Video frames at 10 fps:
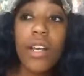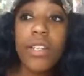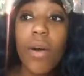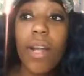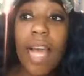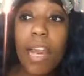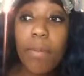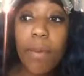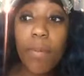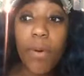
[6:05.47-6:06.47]
So a lot
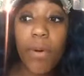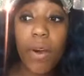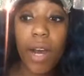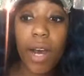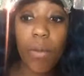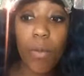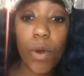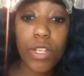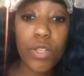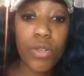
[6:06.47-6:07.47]
of people um,
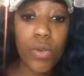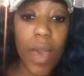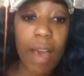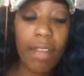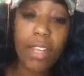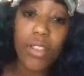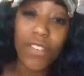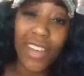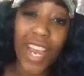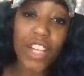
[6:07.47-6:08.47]
want to have like
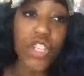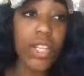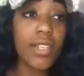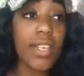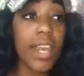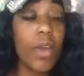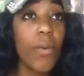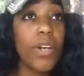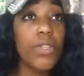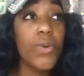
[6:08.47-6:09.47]
certifications and they
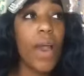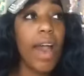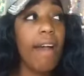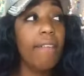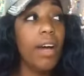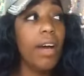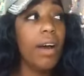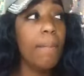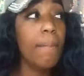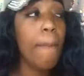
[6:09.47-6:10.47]
want to have
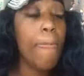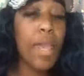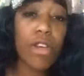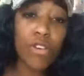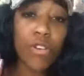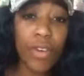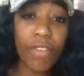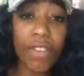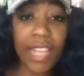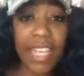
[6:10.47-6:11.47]
um, you know do
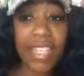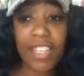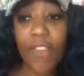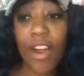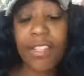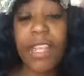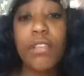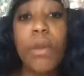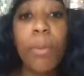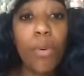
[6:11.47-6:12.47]
different things as far as
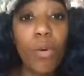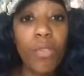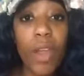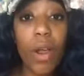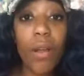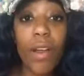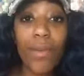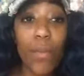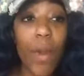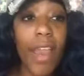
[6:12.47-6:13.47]
to prove their
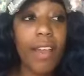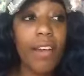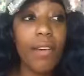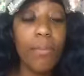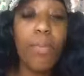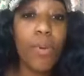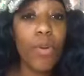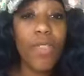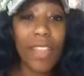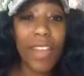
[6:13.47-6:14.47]
way
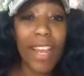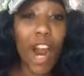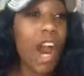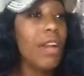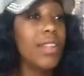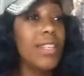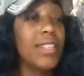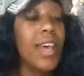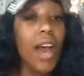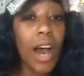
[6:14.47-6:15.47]
prove that they are
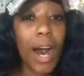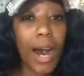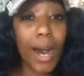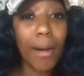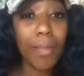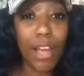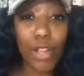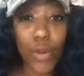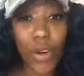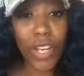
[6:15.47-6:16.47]
this um like
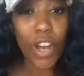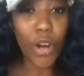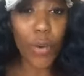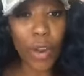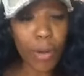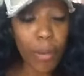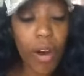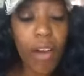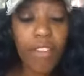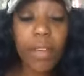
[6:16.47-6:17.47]
authority or credible
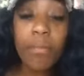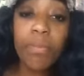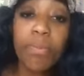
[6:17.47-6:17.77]
of it